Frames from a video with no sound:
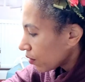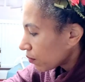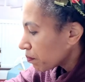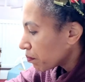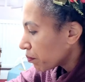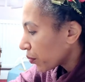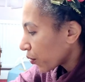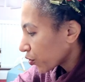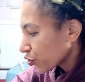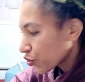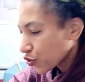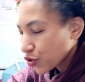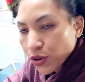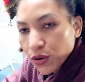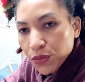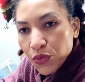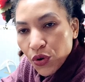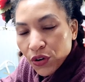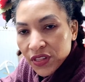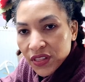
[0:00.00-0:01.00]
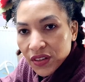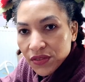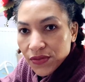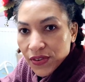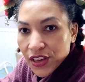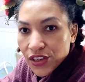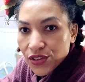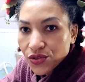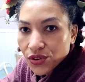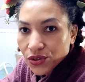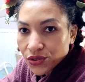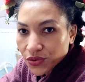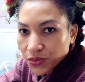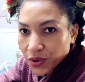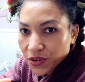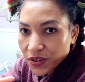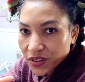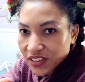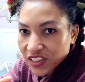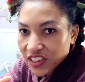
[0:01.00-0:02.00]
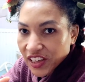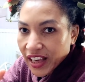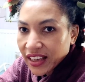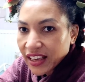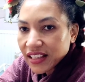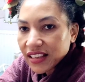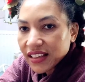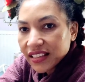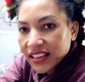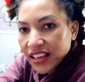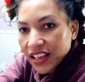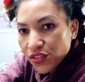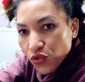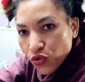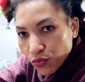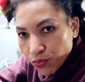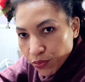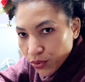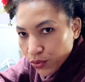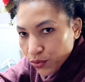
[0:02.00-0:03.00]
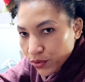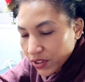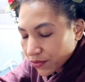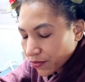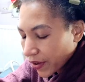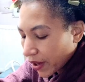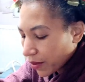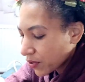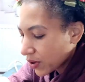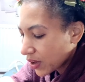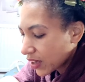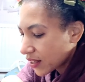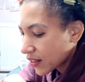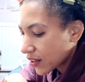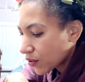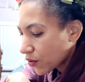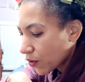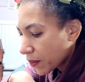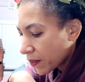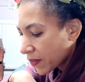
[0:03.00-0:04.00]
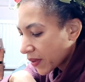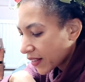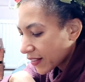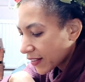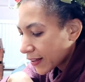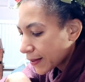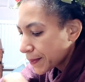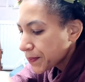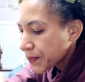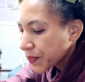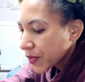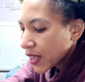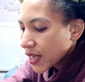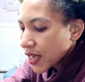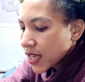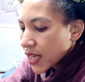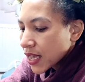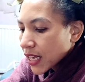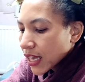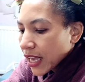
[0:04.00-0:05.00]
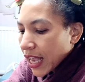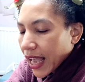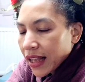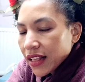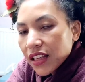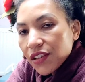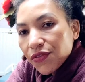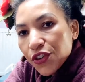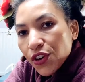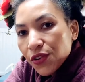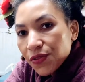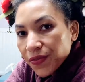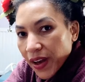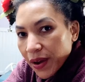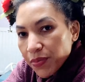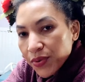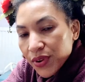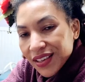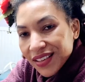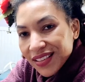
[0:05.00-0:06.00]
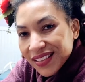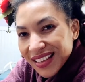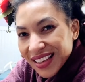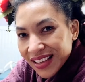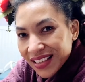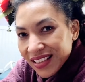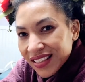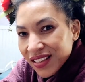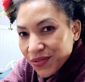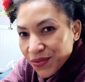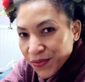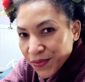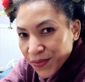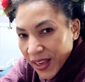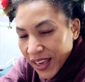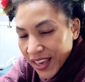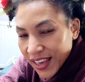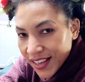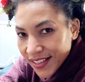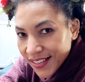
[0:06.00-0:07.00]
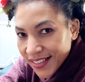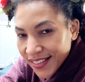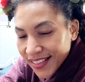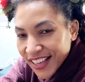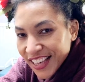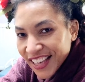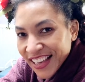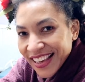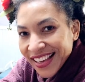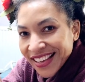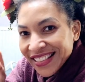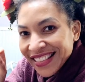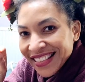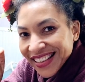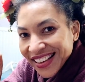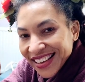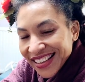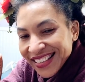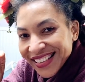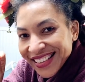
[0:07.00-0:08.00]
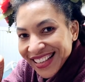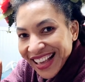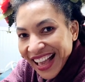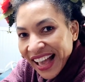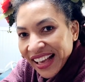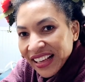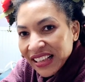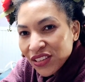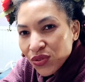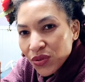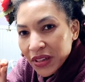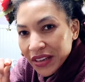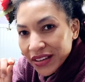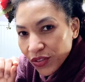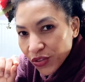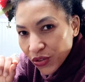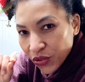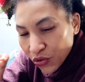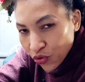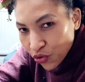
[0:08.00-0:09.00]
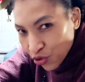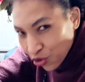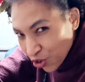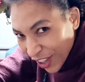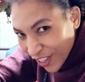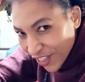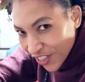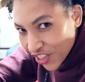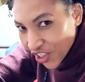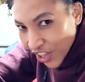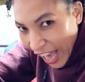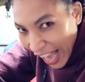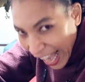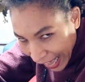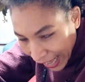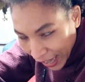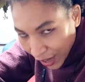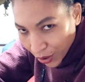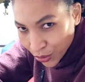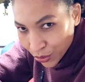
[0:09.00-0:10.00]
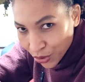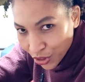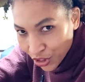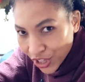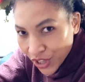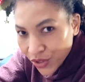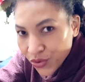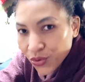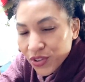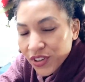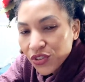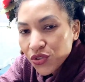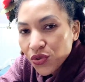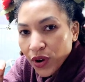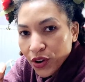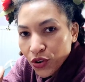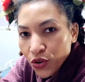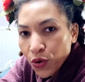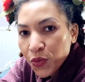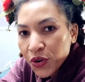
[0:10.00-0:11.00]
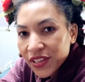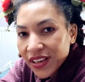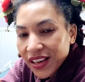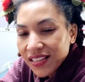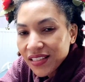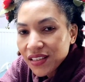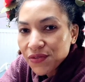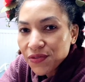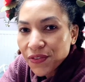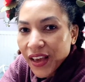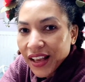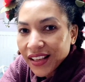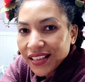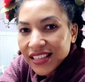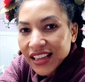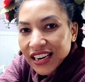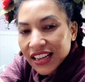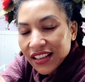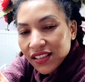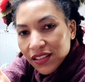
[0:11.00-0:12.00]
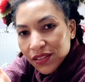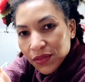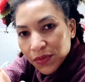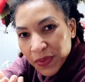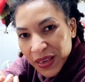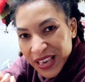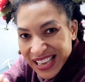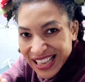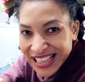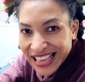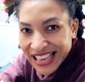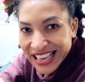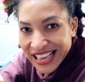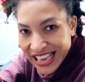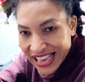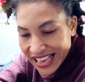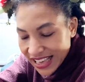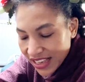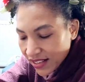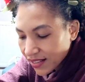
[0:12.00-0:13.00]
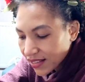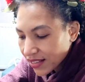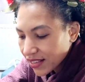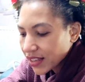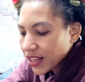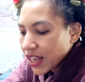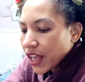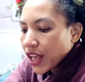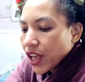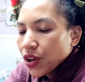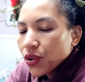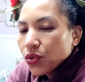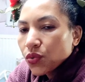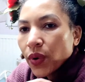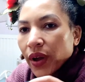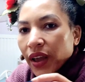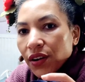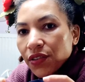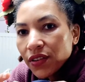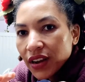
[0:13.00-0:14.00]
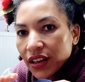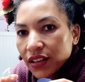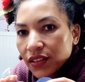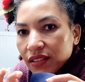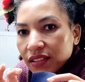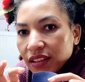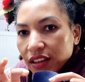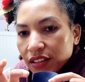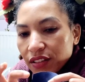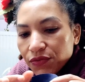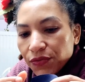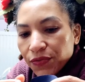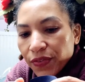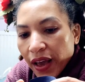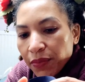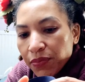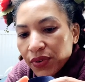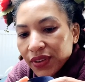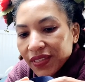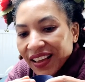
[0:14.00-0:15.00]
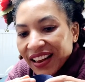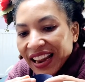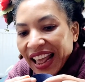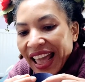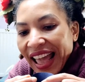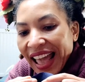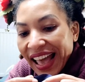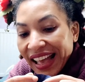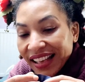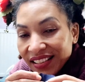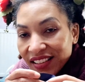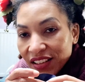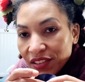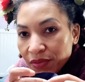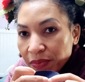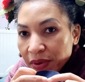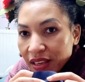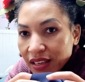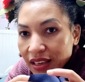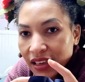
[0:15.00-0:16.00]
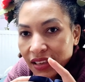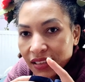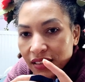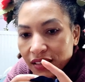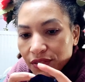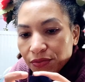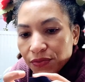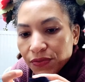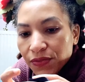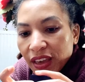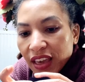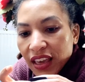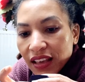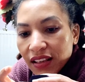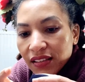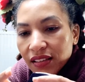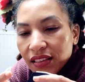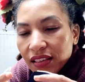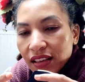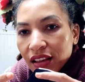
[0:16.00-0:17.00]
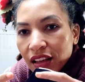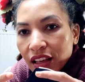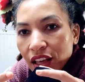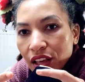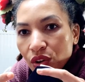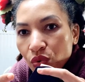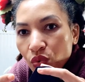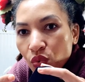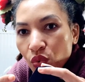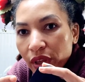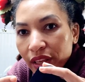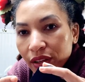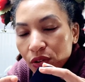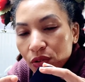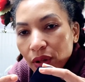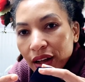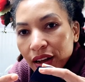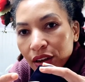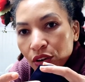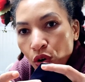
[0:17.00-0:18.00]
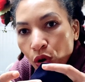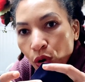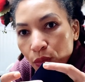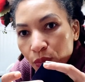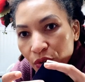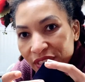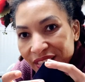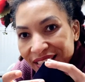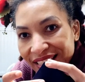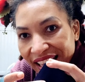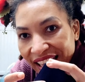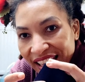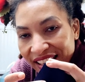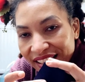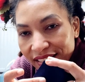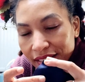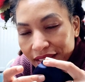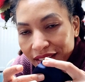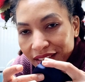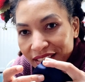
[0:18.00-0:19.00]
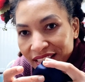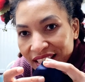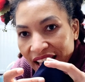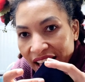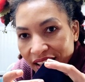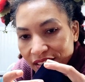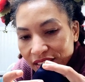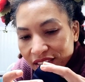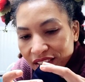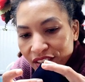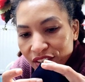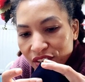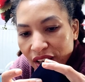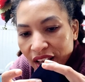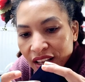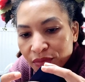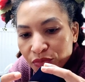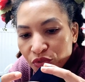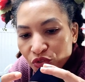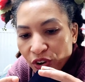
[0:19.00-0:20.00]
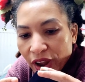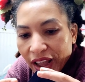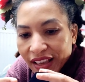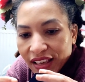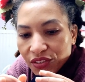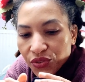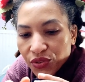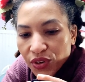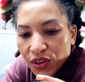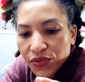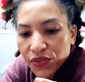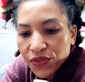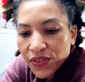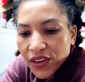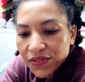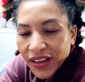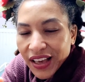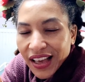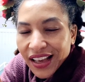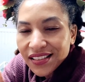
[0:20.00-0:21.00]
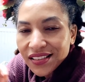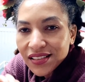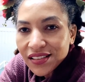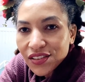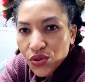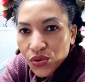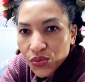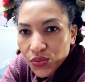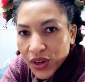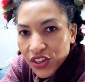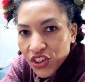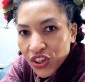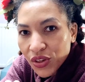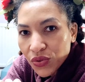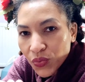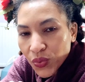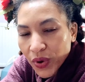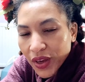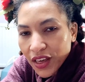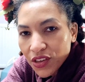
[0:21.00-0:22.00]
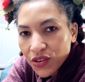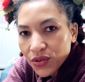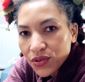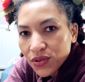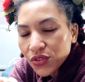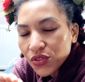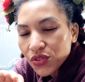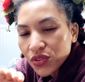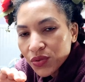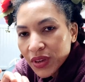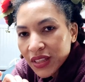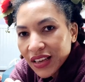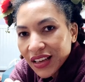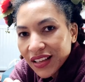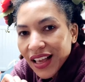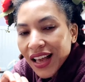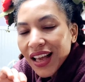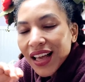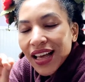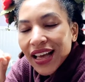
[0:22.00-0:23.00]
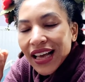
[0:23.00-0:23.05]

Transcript: bottom on the feed dogs where it's jagged, it tends to pull the fabric in a lot better. And if your fabric is interfaced, it doesn't actually stretch out in order to accommodate the fact that it is being eased, whereas fabric that hasn't been interfaced will accommodate that um, dragging. So if you've ever had a situation where you're sewing and